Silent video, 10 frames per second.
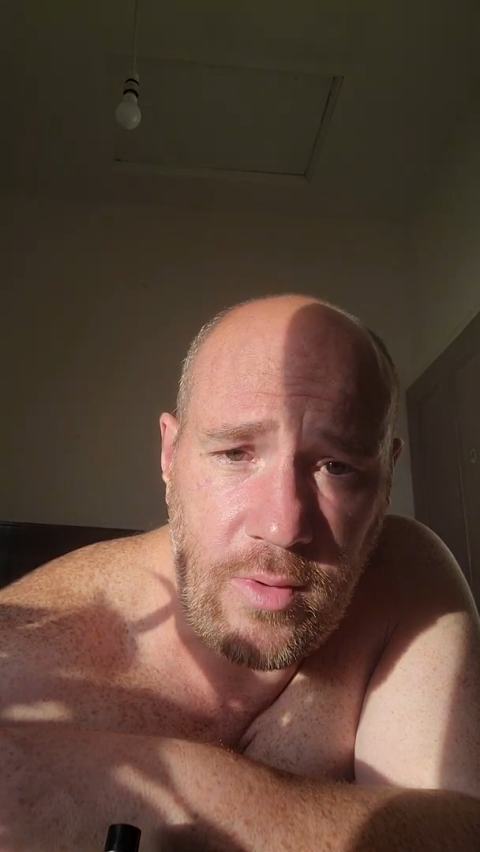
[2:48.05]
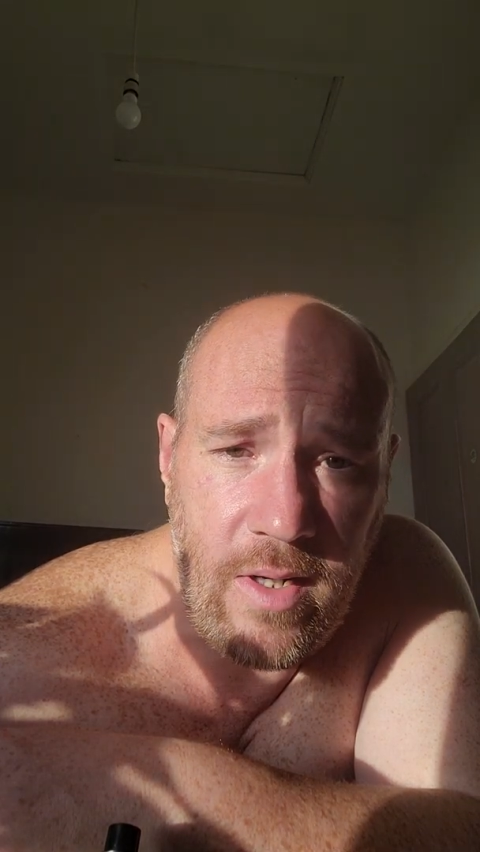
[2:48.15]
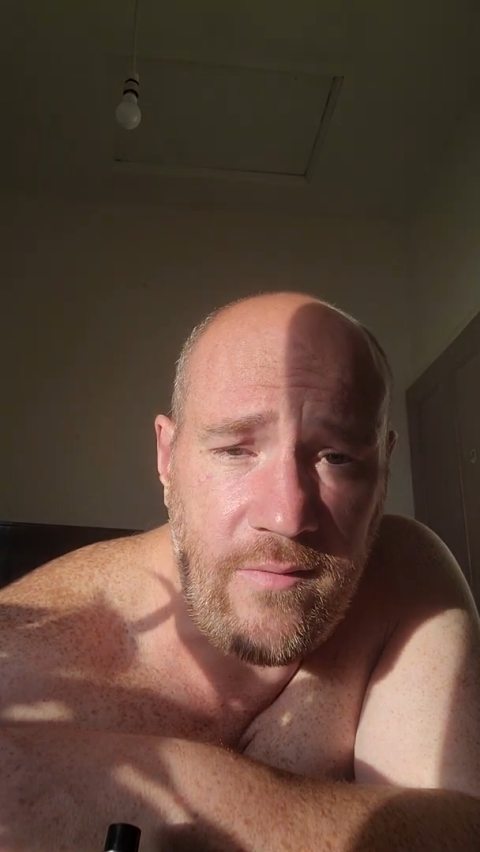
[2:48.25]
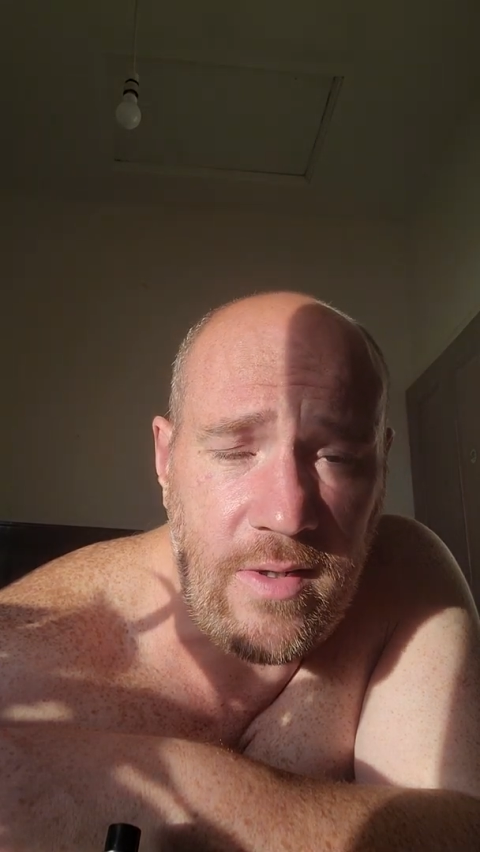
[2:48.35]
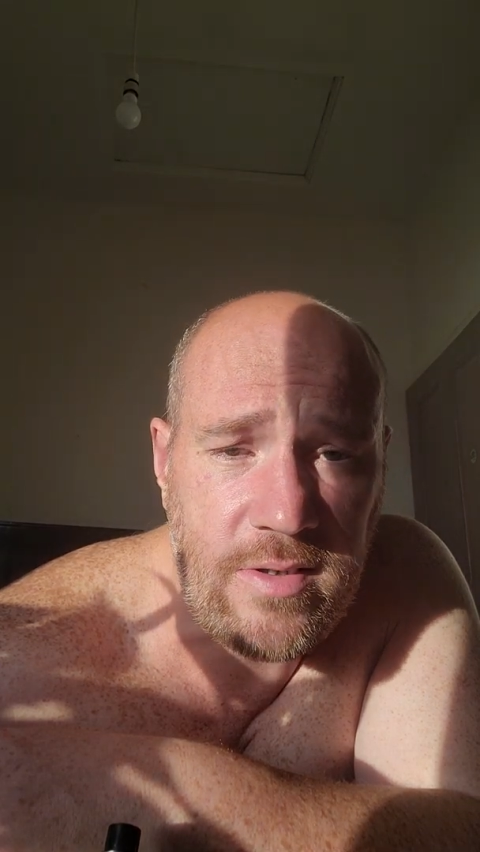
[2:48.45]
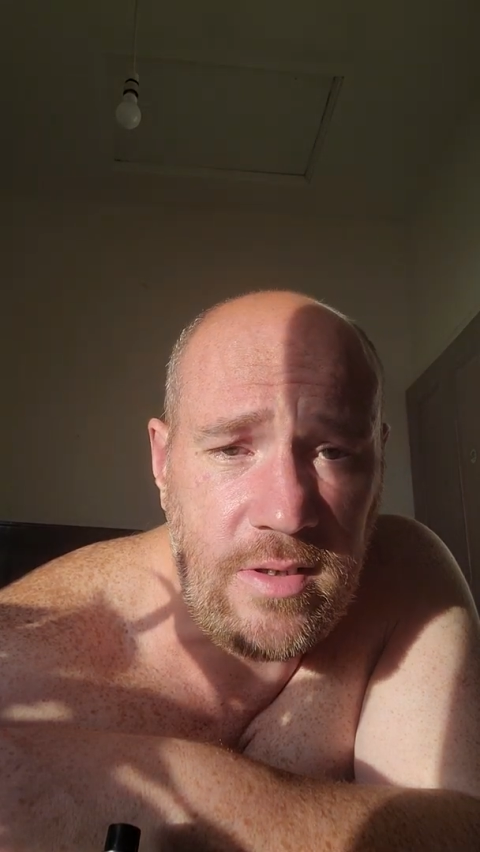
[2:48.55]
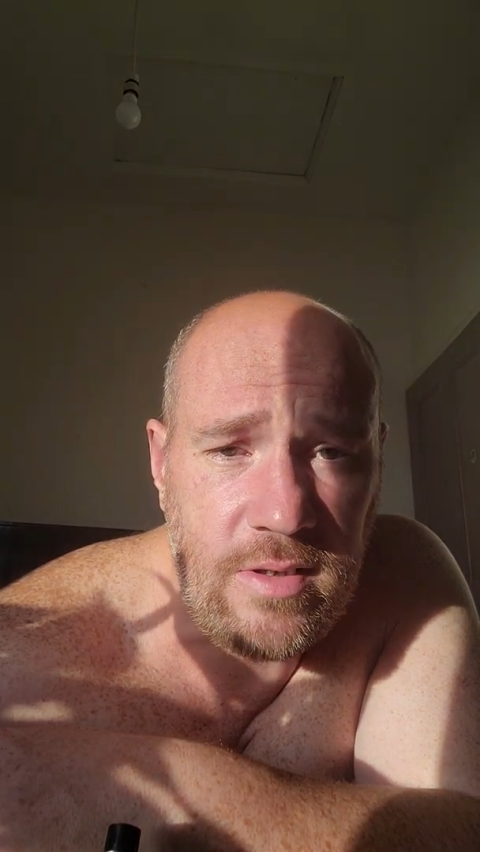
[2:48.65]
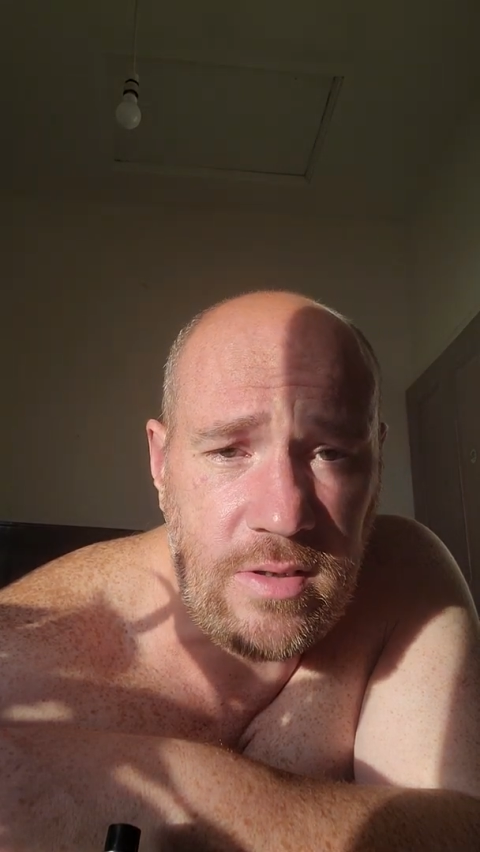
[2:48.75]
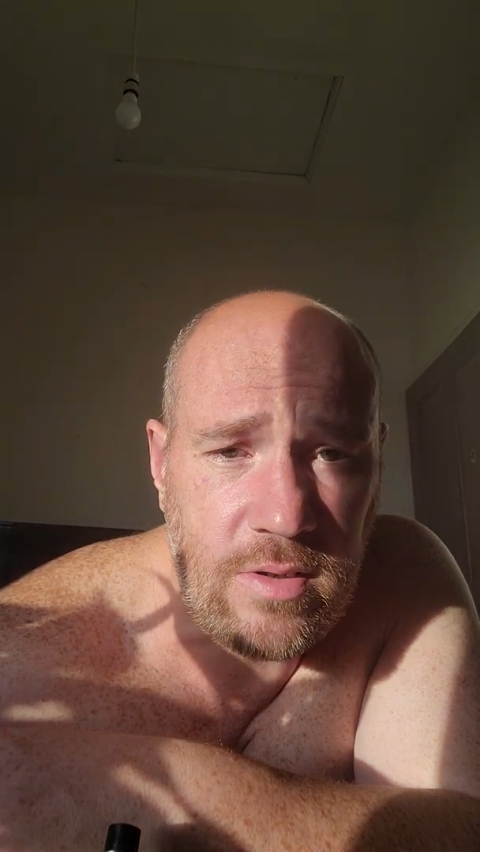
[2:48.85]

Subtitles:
dry fasting is